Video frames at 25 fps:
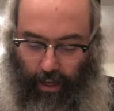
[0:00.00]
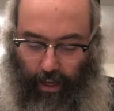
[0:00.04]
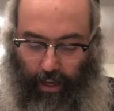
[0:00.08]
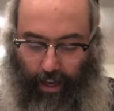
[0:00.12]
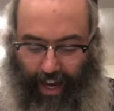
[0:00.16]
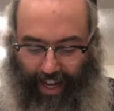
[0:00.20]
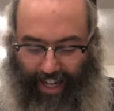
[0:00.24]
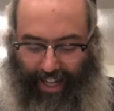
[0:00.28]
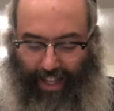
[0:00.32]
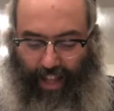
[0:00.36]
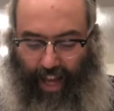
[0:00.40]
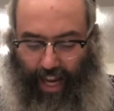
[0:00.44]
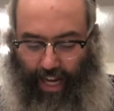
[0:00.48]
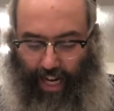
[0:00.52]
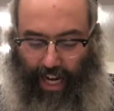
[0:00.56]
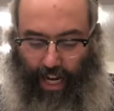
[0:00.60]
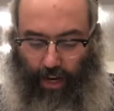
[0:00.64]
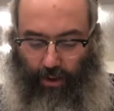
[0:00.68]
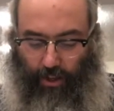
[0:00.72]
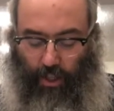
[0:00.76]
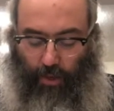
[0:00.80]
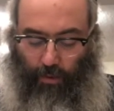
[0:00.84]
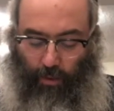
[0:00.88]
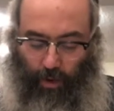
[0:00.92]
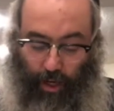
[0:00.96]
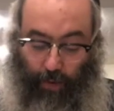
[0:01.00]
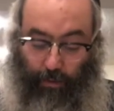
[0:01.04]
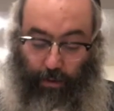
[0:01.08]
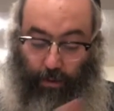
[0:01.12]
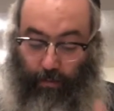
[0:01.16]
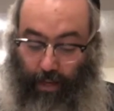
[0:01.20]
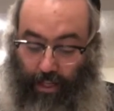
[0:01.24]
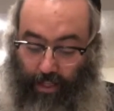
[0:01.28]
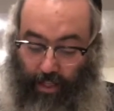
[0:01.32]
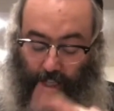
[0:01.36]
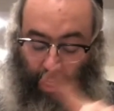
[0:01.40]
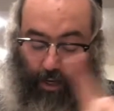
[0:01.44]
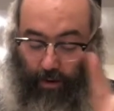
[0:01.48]
And in that house where he was
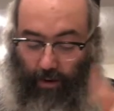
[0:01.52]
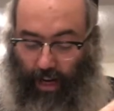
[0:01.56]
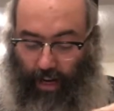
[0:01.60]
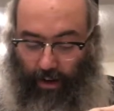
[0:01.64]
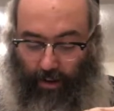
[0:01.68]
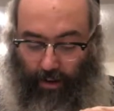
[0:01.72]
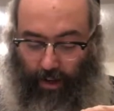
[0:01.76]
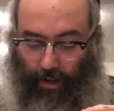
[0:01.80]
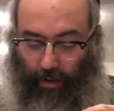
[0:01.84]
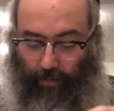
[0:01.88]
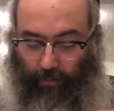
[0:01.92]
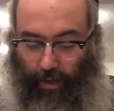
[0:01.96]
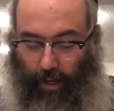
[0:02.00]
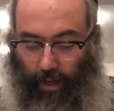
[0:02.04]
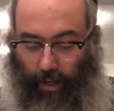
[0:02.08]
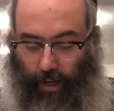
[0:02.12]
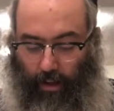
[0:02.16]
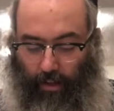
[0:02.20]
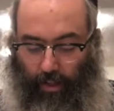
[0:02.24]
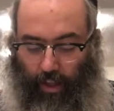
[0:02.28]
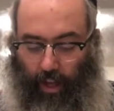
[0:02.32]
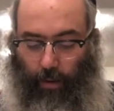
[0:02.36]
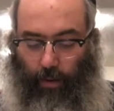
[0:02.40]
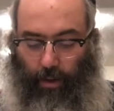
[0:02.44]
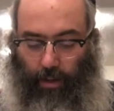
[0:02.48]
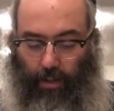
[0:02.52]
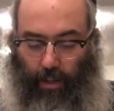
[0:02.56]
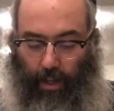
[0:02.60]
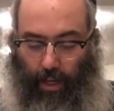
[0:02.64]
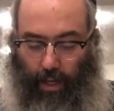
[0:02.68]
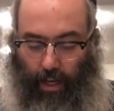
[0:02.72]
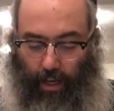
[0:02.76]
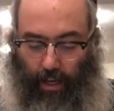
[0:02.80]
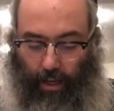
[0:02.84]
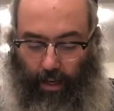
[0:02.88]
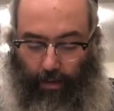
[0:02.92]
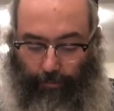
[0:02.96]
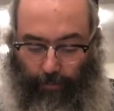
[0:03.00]
messing around, there was
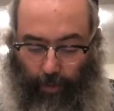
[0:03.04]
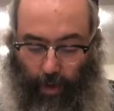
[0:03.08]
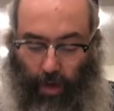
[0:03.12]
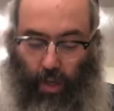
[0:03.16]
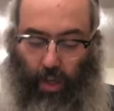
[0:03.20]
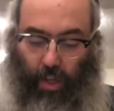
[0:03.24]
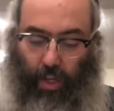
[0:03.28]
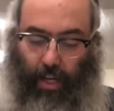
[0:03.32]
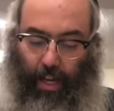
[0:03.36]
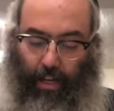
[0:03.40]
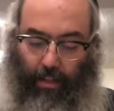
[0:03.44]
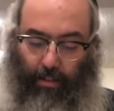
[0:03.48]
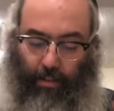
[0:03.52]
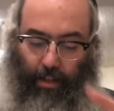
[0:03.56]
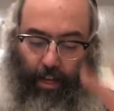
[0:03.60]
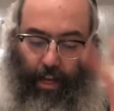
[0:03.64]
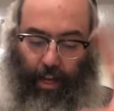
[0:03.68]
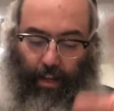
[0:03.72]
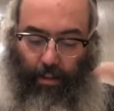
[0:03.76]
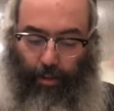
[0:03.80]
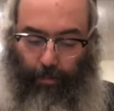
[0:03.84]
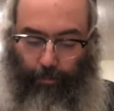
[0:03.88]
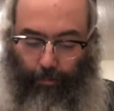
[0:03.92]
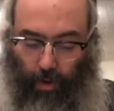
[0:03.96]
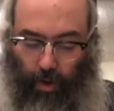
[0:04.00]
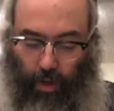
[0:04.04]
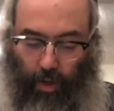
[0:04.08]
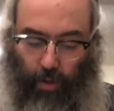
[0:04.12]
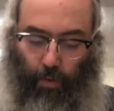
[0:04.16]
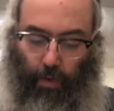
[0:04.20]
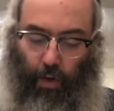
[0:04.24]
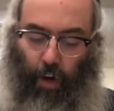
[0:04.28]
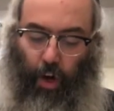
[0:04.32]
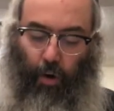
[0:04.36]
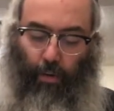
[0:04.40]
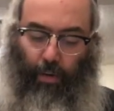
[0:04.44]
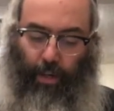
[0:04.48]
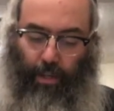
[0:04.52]
a bird's nest, and the birds were
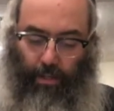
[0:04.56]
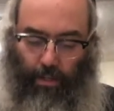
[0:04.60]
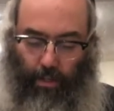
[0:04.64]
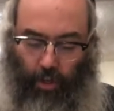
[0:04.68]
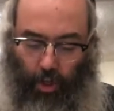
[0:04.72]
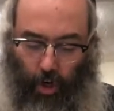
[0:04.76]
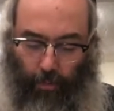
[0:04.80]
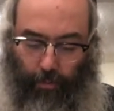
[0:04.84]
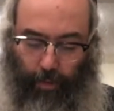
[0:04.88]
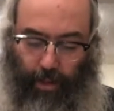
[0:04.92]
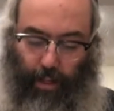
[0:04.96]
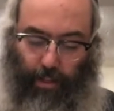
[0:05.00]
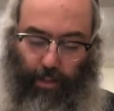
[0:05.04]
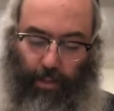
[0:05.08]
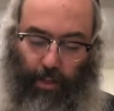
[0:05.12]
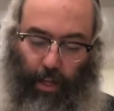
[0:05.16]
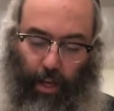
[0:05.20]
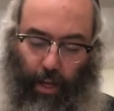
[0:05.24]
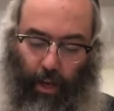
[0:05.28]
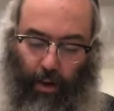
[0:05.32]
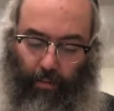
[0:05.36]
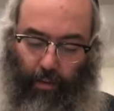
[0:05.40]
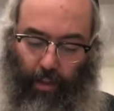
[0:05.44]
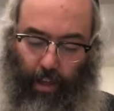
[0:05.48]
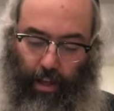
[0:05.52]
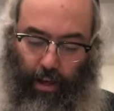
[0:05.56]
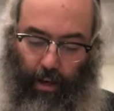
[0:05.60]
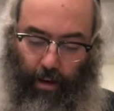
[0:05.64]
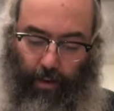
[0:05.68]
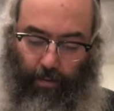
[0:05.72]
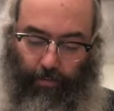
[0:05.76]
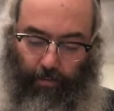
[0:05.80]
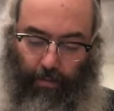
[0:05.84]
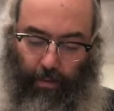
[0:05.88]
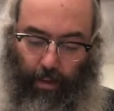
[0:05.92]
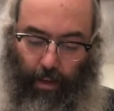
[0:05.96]
always chirping and singing over there.